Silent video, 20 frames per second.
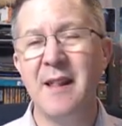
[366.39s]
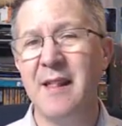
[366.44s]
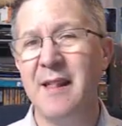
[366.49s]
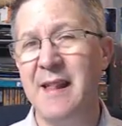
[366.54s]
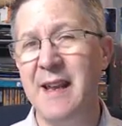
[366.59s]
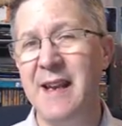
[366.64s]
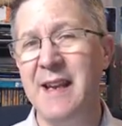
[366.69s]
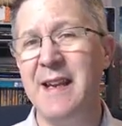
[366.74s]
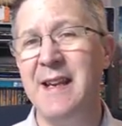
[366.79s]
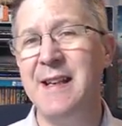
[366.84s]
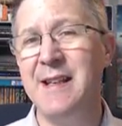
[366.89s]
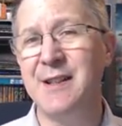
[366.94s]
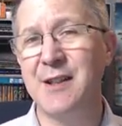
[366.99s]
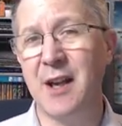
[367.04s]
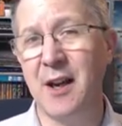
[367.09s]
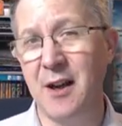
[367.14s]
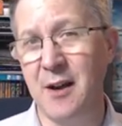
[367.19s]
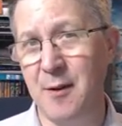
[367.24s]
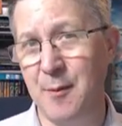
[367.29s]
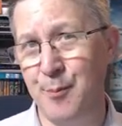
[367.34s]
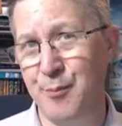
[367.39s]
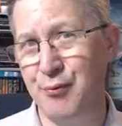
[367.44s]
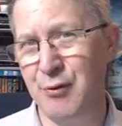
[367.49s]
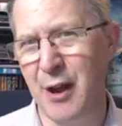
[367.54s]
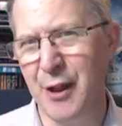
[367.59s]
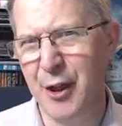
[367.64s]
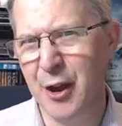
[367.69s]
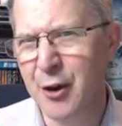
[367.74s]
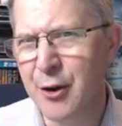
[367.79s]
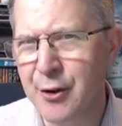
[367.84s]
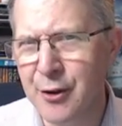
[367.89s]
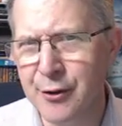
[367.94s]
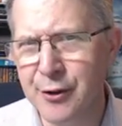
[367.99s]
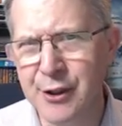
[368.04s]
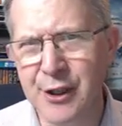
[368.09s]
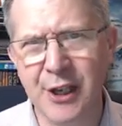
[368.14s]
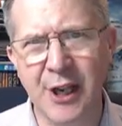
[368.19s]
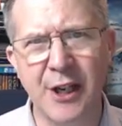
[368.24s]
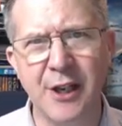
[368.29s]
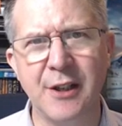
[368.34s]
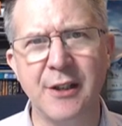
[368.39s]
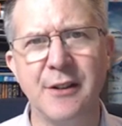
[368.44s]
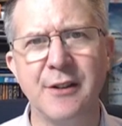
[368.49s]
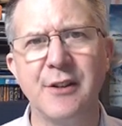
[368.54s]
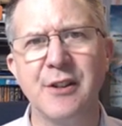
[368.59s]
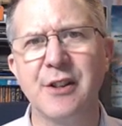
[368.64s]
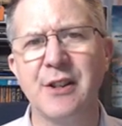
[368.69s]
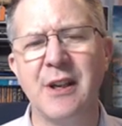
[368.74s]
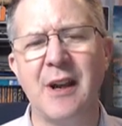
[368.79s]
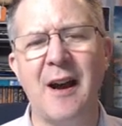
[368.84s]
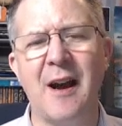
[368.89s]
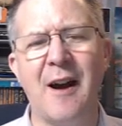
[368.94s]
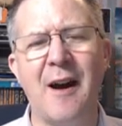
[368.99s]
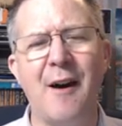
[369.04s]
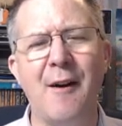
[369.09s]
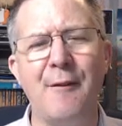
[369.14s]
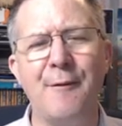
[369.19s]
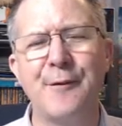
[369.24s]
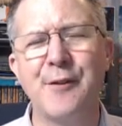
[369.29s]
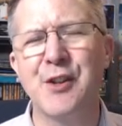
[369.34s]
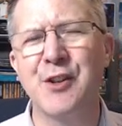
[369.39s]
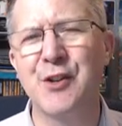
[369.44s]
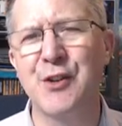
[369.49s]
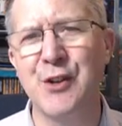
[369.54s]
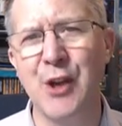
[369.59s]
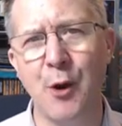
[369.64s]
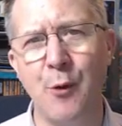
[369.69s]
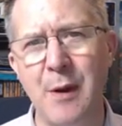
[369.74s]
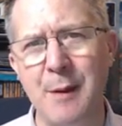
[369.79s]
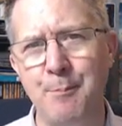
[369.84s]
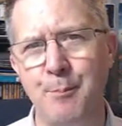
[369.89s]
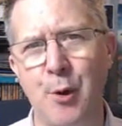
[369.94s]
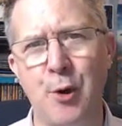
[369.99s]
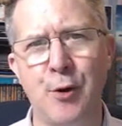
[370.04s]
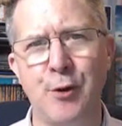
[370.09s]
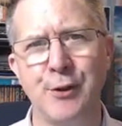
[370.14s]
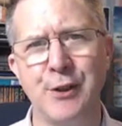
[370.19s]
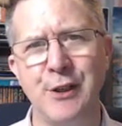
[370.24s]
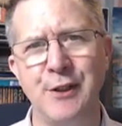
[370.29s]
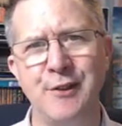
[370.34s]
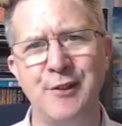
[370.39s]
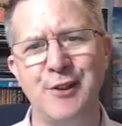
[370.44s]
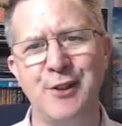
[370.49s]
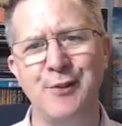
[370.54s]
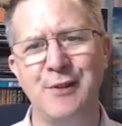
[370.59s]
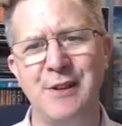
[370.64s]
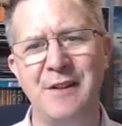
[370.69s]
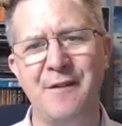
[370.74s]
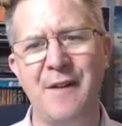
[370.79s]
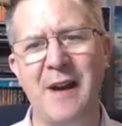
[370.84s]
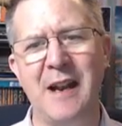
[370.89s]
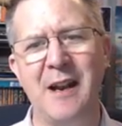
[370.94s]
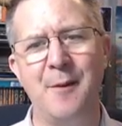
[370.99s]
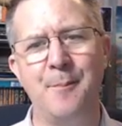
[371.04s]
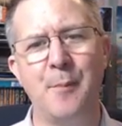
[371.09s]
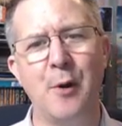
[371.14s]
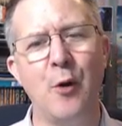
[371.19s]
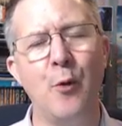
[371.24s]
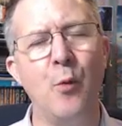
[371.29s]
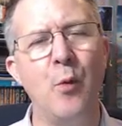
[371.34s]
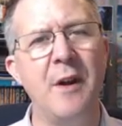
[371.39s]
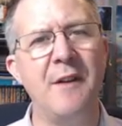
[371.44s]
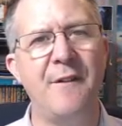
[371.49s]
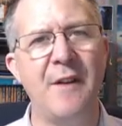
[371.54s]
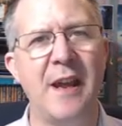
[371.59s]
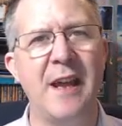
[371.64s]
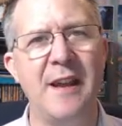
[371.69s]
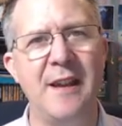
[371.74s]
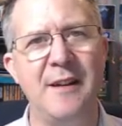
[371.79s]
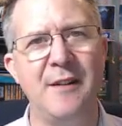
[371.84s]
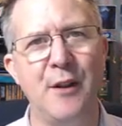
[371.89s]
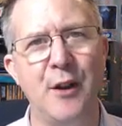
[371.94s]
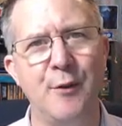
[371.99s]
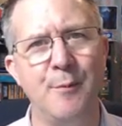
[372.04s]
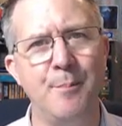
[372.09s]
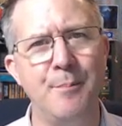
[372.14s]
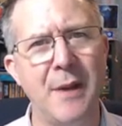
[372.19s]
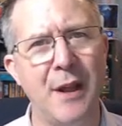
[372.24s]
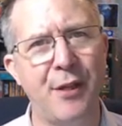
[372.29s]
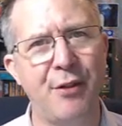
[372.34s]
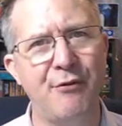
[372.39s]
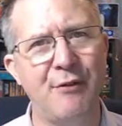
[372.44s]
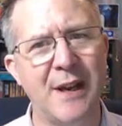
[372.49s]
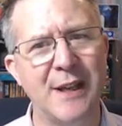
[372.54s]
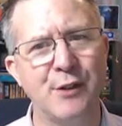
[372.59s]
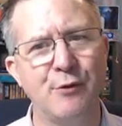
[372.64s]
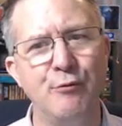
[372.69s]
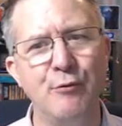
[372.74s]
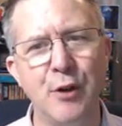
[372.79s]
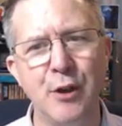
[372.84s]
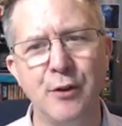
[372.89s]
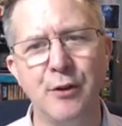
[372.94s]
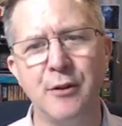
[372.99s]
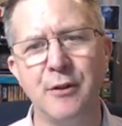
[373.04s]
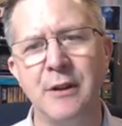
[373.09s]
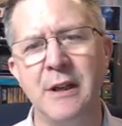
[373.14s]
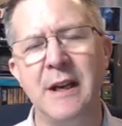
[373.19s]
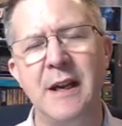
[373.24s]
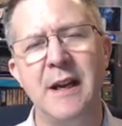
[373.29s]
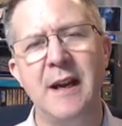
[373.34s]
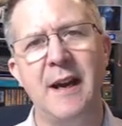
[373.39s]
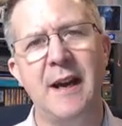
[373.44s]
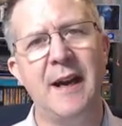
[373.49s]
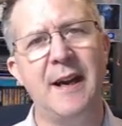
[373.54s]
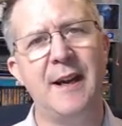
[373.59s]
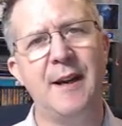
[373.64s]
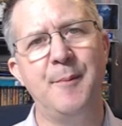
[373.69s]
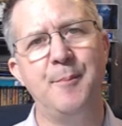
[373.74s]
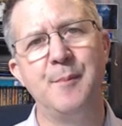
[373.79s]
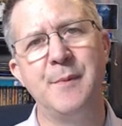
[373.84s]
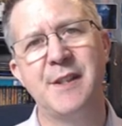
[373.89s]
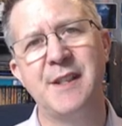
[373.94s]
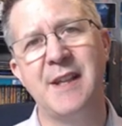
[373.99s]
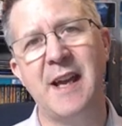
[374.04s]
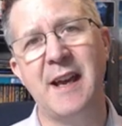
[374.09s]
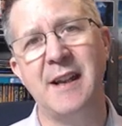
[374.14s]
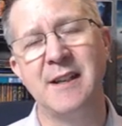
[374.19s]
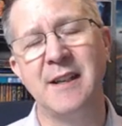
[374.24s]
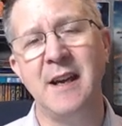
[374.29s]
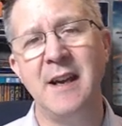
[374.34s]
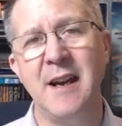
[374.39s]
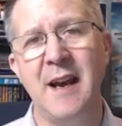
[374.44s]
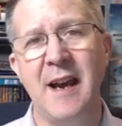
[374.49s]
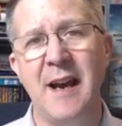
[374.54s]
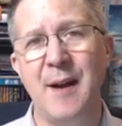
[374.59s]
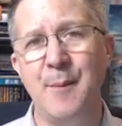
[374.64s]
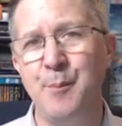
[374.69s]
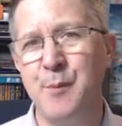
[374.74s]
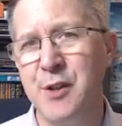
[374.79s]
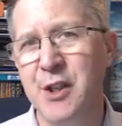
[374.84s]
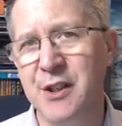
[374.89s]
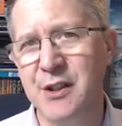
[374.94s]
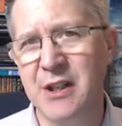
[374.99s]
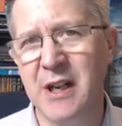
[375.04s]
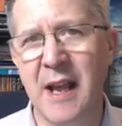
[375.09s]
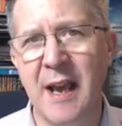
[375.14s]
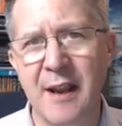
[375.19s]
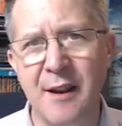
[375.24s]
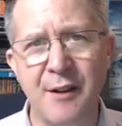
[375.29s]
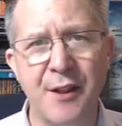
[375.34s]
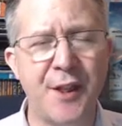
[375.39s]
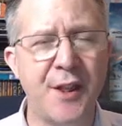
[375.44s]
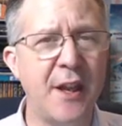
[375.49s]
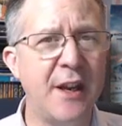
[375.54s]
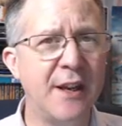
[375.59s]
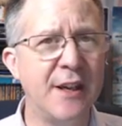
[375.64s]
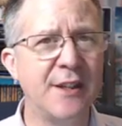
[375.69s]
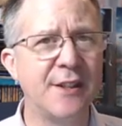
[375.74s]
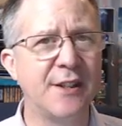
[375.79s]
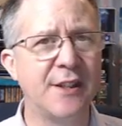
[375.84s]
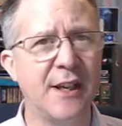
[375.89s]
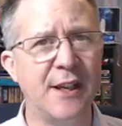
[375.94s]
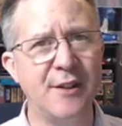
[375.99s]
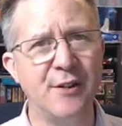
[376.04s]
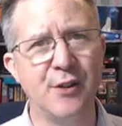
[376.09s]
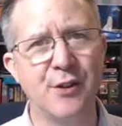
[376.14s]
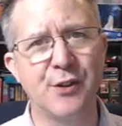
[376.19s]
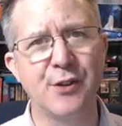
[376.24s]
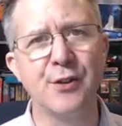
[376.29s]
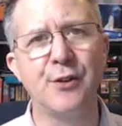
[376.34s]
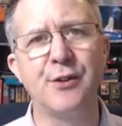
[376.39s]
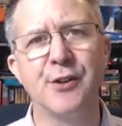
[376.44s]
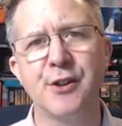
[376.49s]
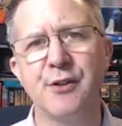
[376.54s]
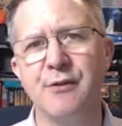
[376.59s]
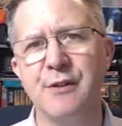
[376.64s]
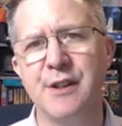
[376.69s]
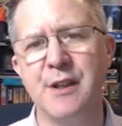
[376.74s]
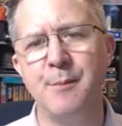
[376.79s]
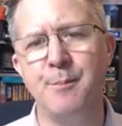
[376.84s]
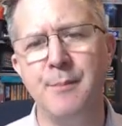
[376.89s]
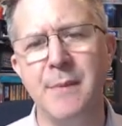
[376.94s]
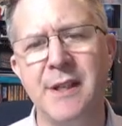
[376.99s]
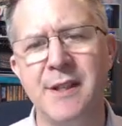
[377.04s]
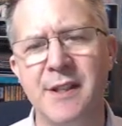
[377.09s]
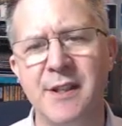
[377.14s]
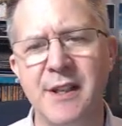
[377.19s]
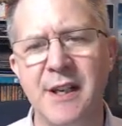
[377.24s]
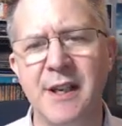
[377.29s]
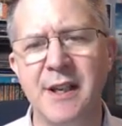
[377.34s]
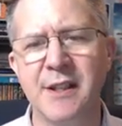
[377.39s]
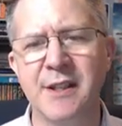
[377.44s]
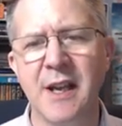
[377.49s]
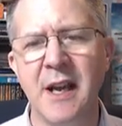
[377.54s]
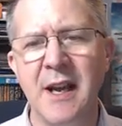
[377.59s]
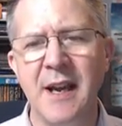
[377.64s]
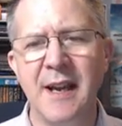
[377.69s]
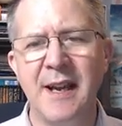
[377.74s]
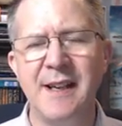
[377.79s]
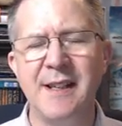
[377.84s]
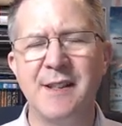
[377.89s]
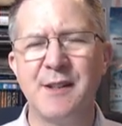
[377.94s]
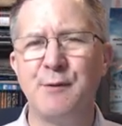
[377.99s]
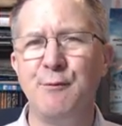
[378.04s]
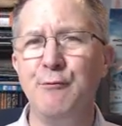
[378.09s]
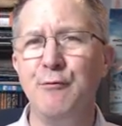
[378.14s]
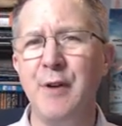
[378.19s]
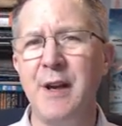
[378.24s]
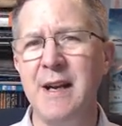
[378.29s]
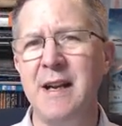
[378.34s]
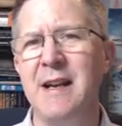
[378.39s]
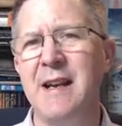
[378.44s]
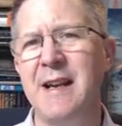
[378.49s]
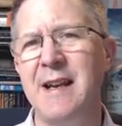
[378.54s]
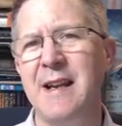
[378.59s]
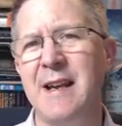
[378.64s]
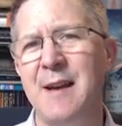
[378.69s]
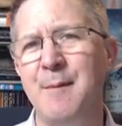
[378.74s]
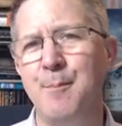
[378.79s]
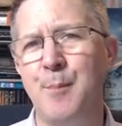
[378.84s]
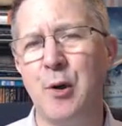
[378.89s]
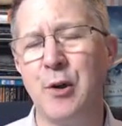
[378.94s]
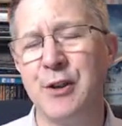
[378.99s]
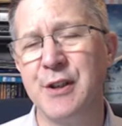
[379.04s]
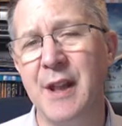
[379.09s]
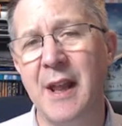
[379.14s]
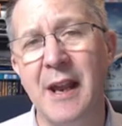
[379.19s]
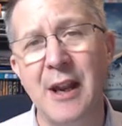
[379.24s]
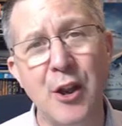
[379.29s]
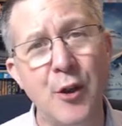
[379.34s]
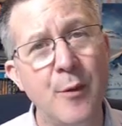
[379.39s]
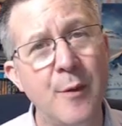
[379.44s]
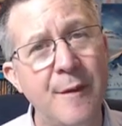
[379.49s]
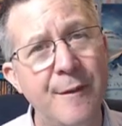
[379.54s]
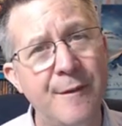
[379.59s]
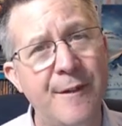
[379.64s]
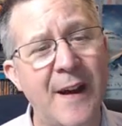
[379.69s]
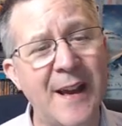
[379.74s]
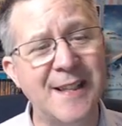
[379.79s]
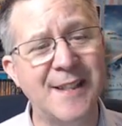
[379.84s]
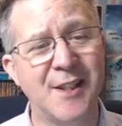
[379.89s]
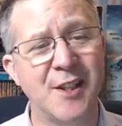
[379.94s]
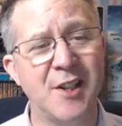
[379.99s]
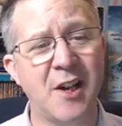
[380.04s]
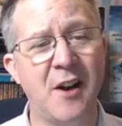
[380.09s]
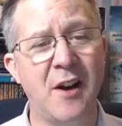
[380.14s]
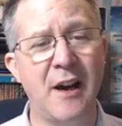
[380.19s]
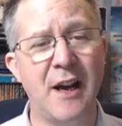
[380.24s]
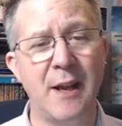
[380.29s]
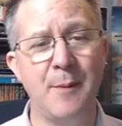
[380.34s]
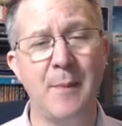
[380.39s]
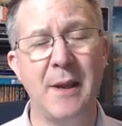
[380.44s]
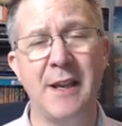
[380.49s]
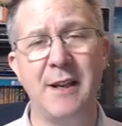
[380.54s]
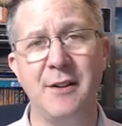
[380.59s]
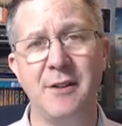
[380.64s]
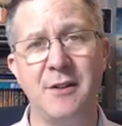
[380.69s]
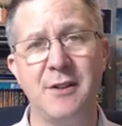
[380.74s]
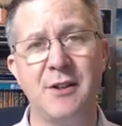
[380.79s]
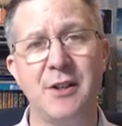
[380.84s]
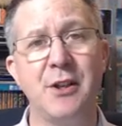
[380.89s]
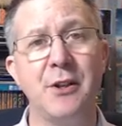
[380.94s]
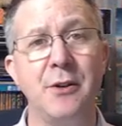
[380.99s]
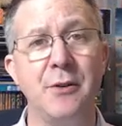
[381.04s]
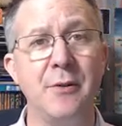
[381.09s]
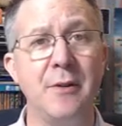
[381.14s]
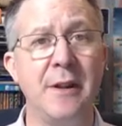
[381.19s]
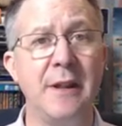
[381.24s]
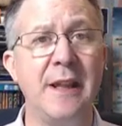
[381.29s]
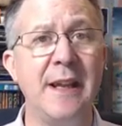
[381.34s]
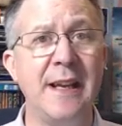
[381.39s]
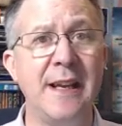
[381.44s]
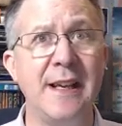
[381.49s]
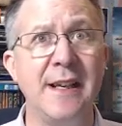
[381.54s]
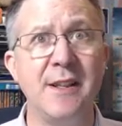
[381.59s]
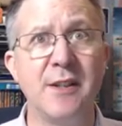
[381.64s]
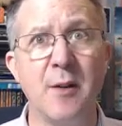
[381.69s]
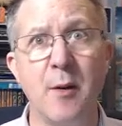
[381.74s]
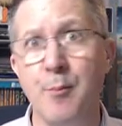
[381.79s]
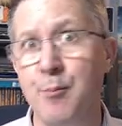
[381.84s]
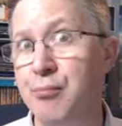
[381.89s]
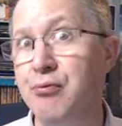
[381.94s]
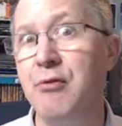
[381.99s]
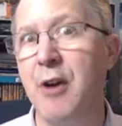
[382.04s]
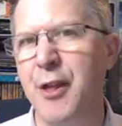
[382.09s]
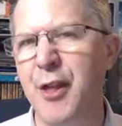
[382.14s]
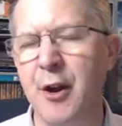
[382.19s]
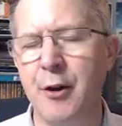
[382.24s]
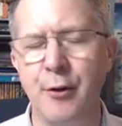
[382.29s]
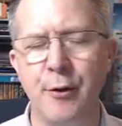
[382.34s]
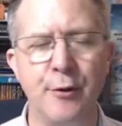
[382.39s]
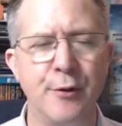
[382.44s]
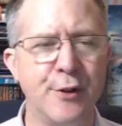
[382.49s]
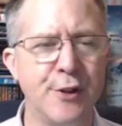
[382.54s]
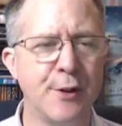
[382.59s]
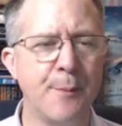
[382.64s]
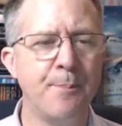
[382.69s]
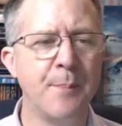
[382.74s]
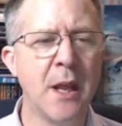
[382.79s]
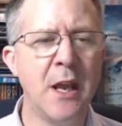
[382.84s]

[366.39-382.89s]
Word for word: These brotherhood cults are so important to develop within the Mythras rule um, set. Um, just like theists and sorcerers and mystics, it's really important that you invest time into these brotherhoods.